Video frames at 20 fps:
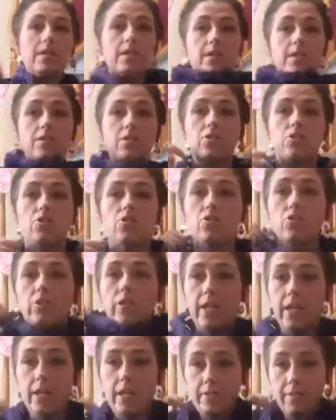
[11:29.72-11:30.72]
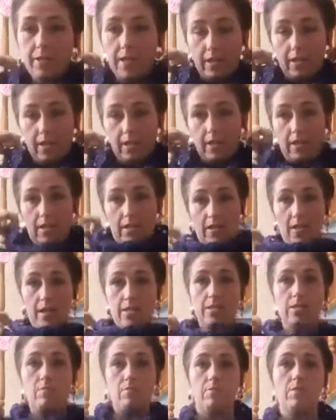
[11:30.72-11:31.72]
need chunky, I think.
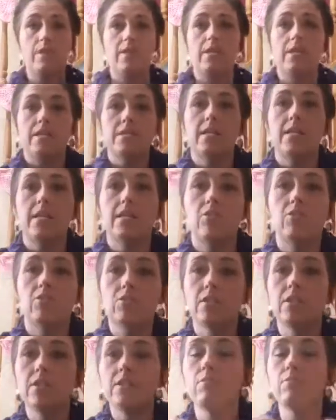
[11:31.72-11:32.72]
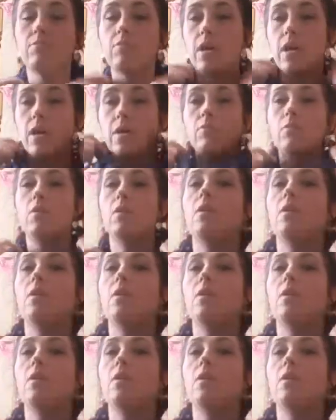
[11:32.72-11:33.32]
I don't think it's any good. I don't know.